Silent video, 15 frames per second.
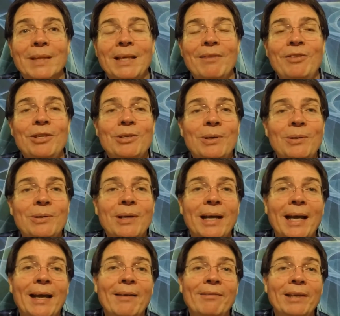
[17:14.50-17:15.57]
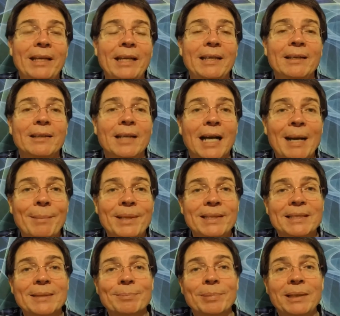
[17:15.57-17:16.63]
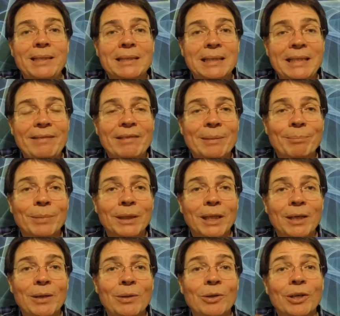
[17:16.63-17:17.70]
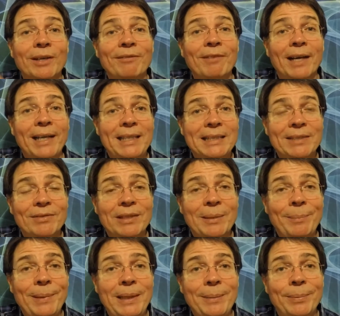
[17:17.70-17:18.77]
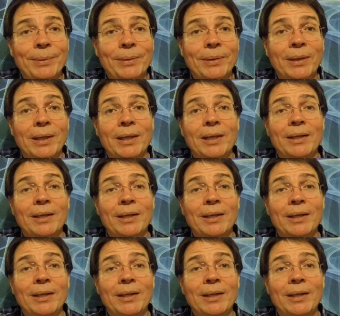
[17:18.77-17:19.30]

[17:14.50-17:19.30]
if you have any comments, please leave them below, or advice for the people,